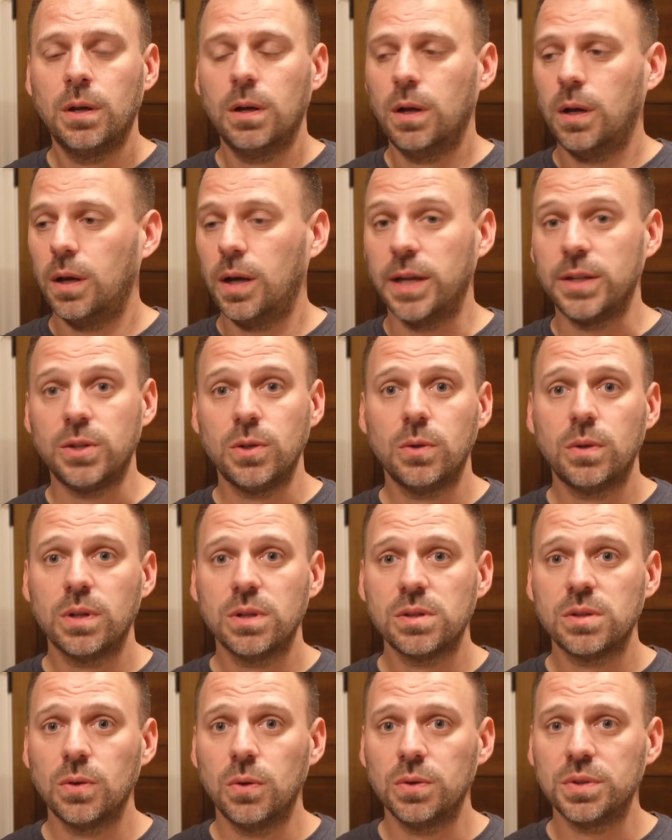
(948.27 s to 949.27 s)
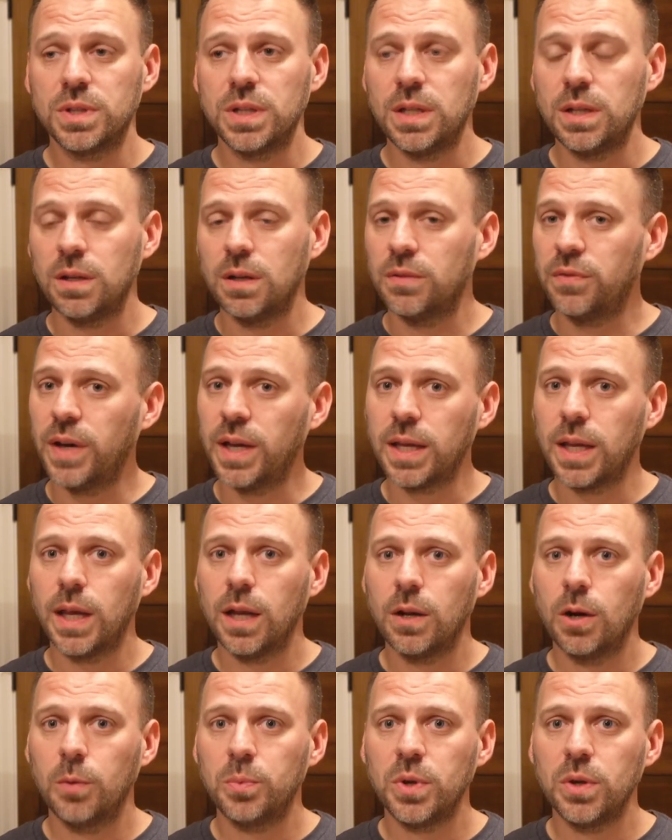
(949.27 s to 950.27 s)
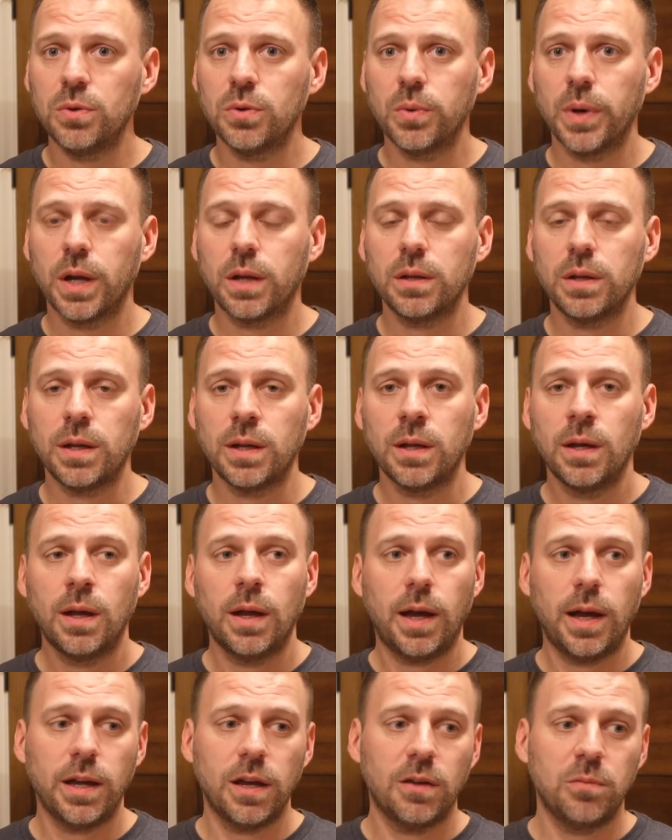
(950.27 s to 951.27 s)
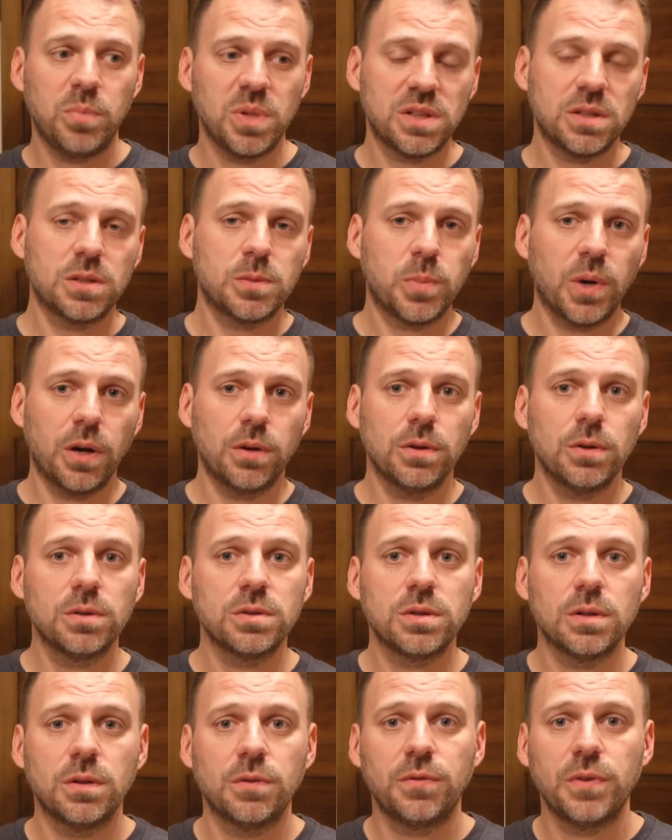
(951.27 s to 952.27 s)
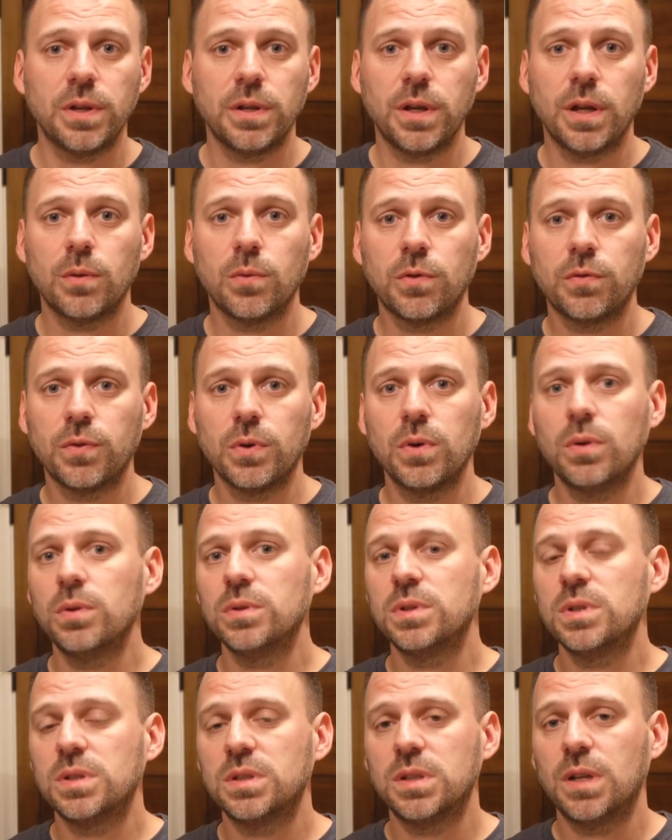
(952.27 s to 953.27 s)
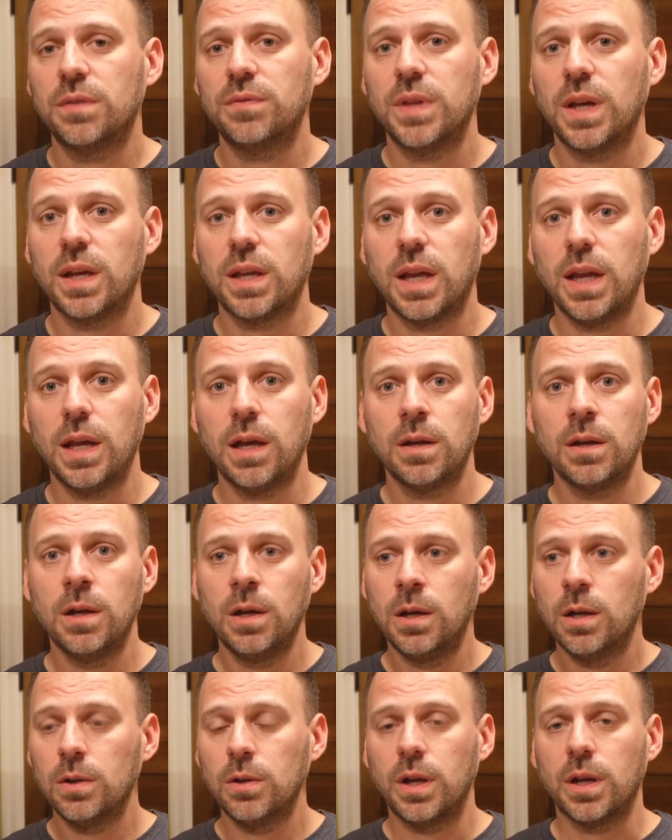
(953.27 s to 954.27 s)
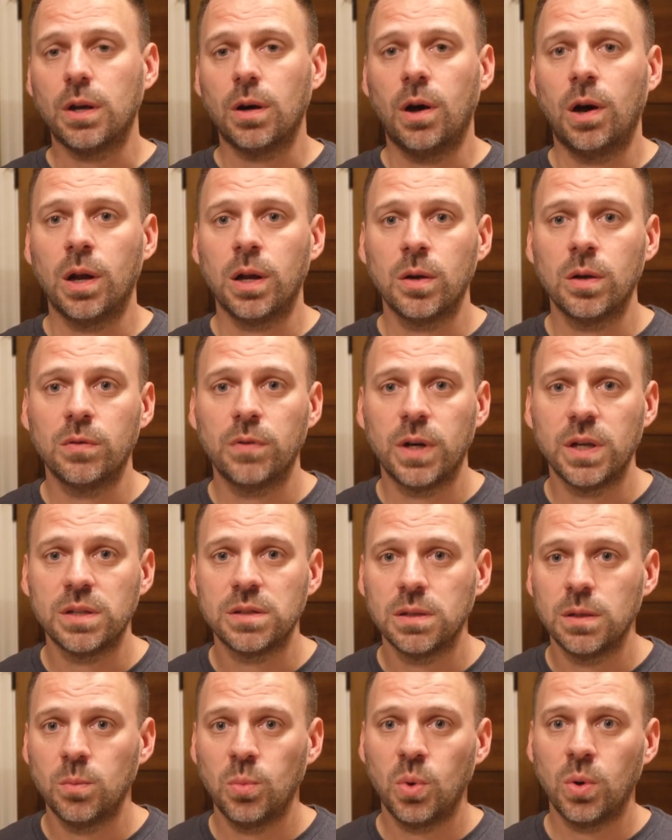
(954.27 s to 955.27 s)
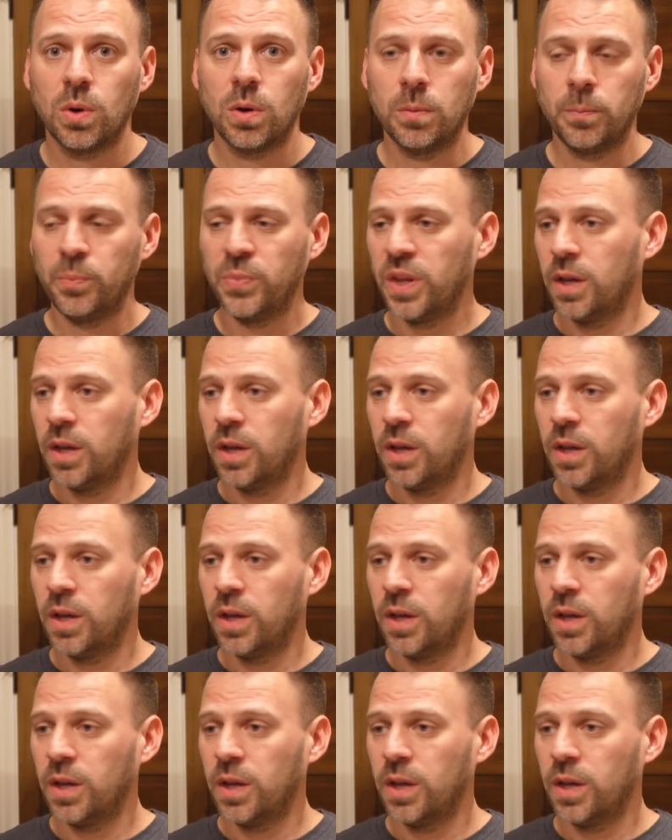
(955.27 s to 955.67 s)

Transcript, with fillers: I do consulting, and if I can't help you directly, I have business partners and affiliate referrals and stuff that can, like audio advice and more.